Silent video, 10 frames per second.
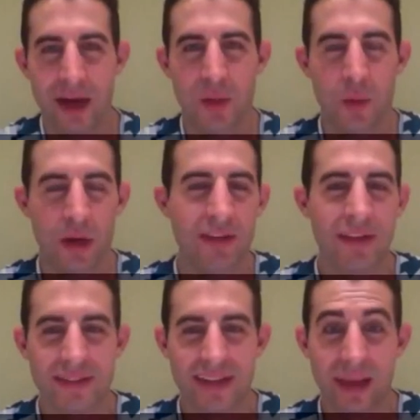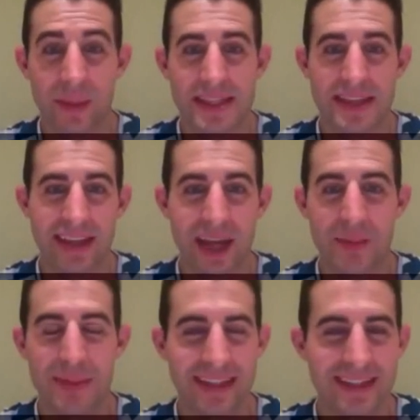no matter where you live, to come and see the
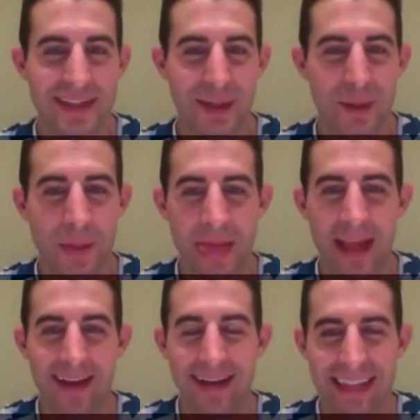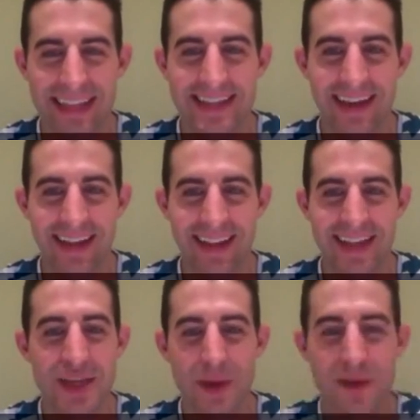company. And so let's
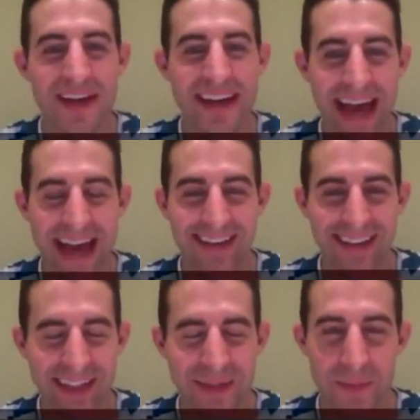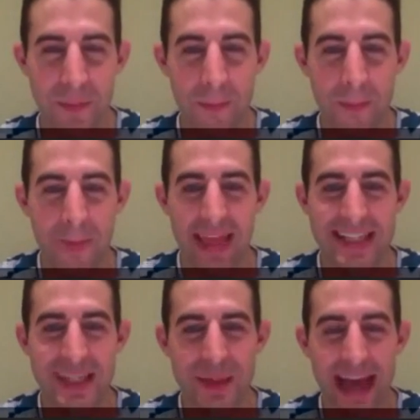jump over to Natalie.
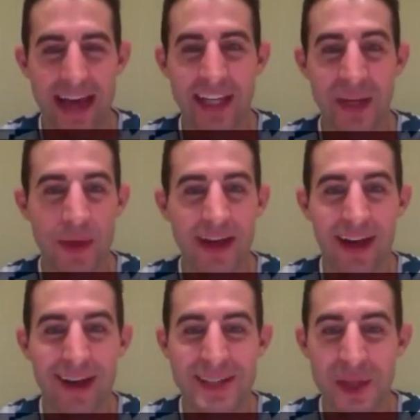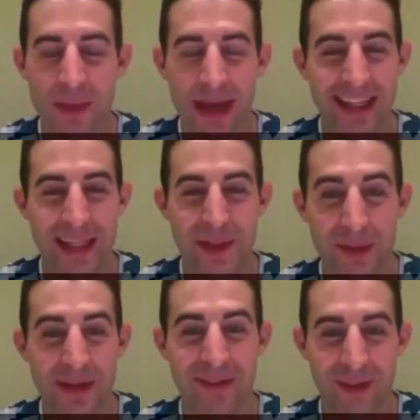So Natalie, we also met through a
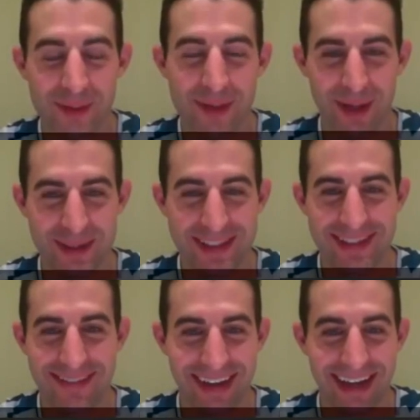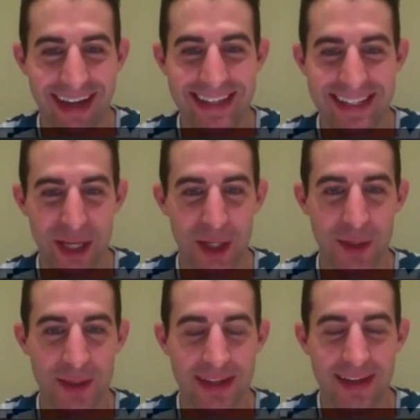referral post, right? So
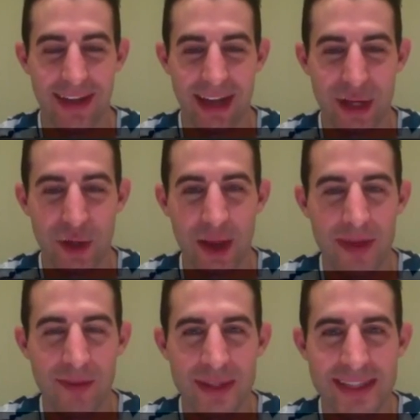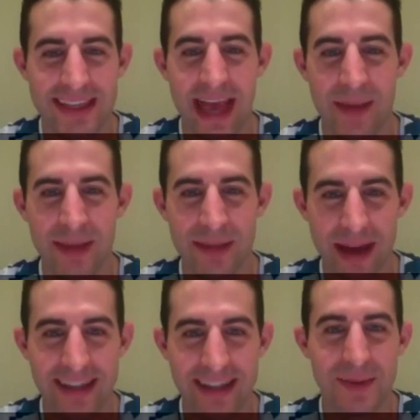a girl I did was Emily
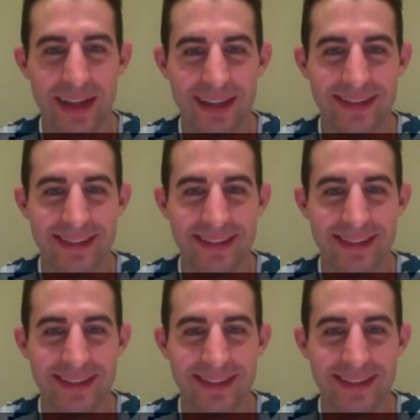Maxwell.